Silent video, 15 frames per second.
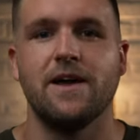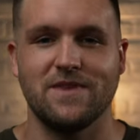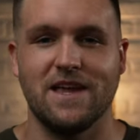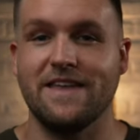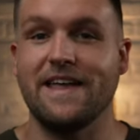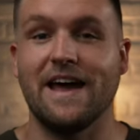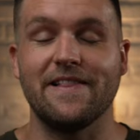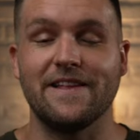
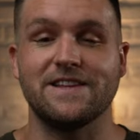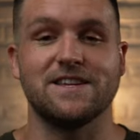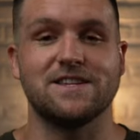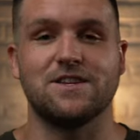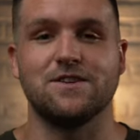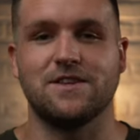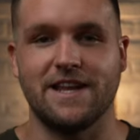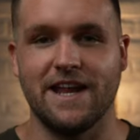And that leads us
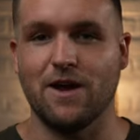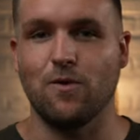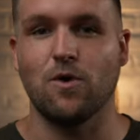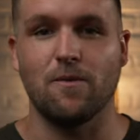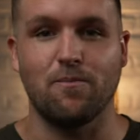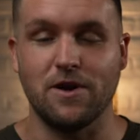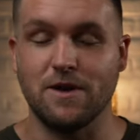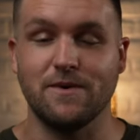to today
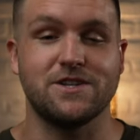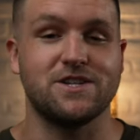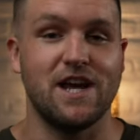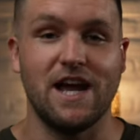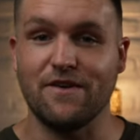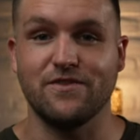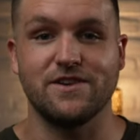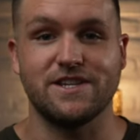where pretty much
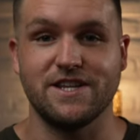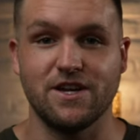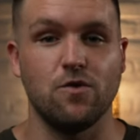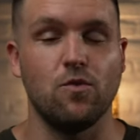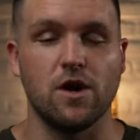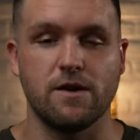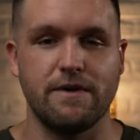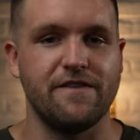every single
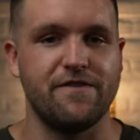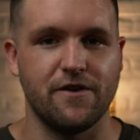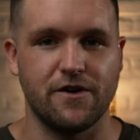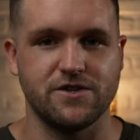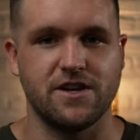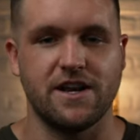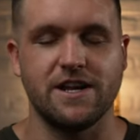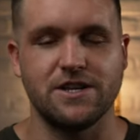one of my
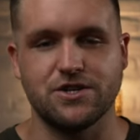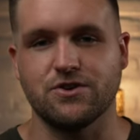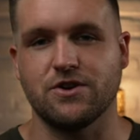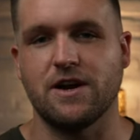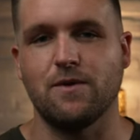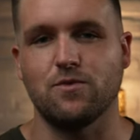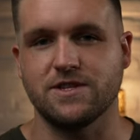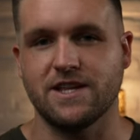photos on
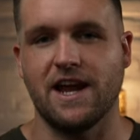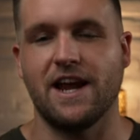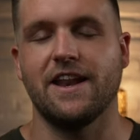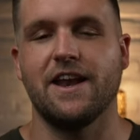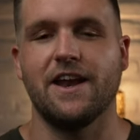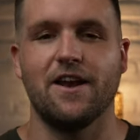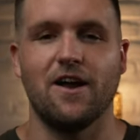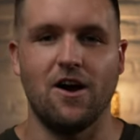Instagram was
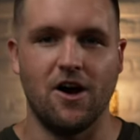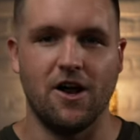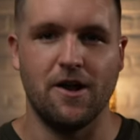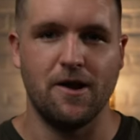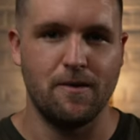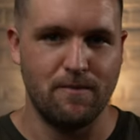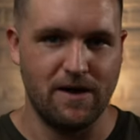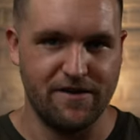edited on
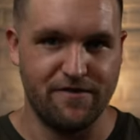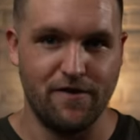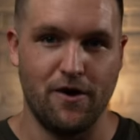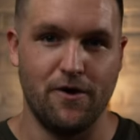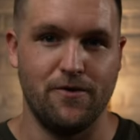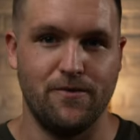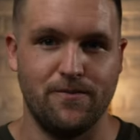my phone.